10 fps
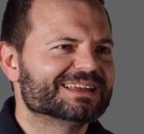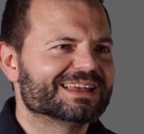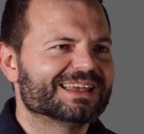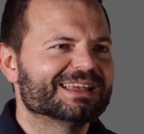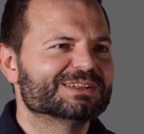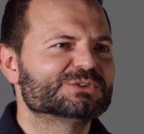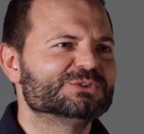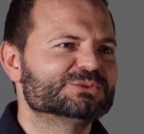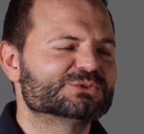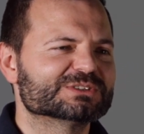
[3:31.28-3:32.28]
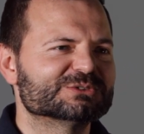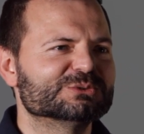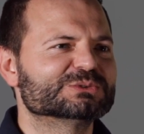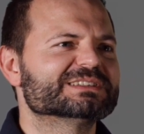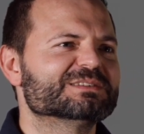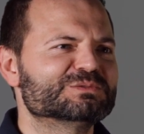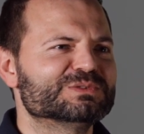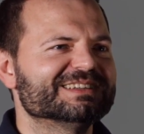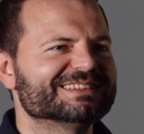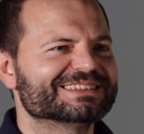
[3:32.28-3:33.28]
and you just do
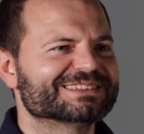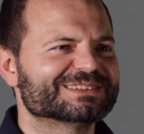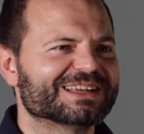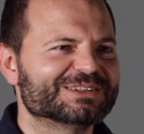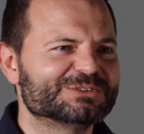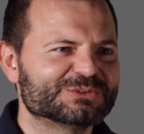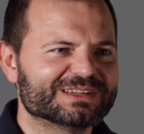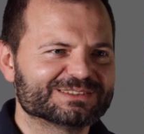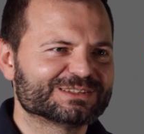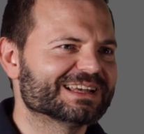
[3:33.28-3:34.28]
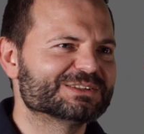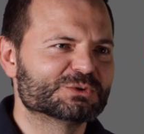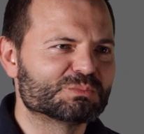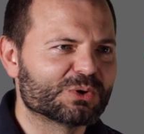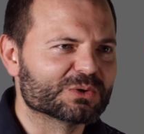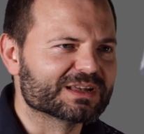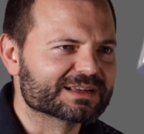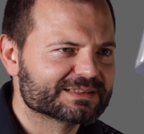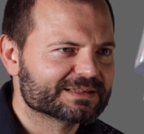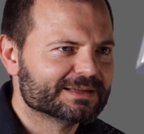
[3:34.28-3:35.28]
something, and you get your product,
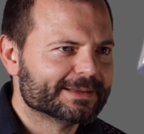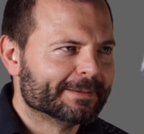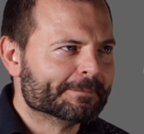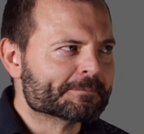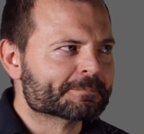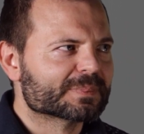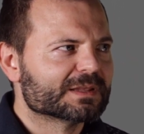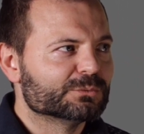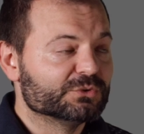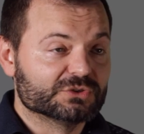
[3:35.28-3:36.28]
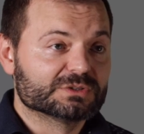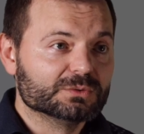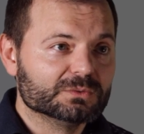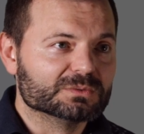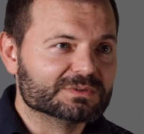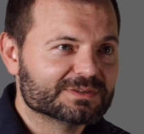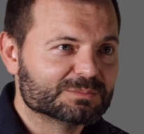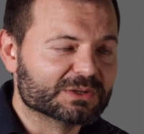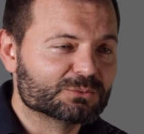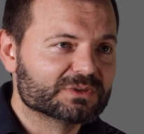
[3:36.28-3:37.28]
which is cool.
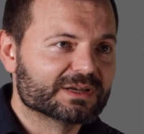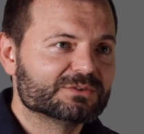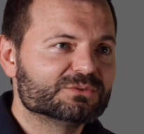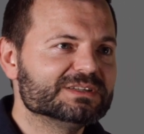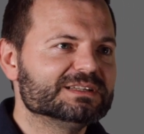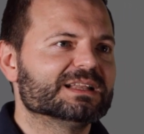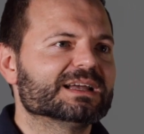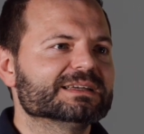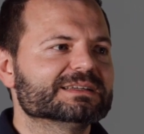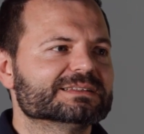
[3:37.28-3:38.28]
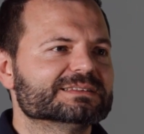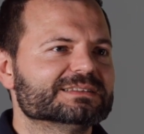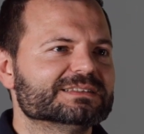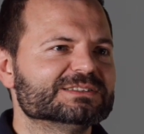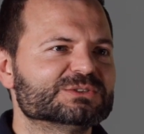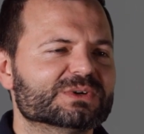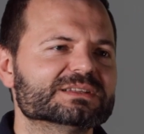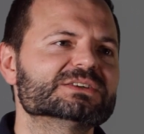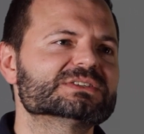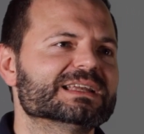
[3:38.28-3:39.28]
But what I really like is to
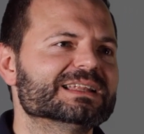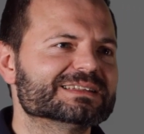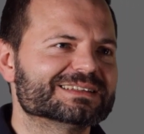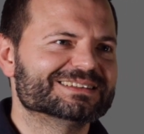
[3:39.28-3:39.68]
understand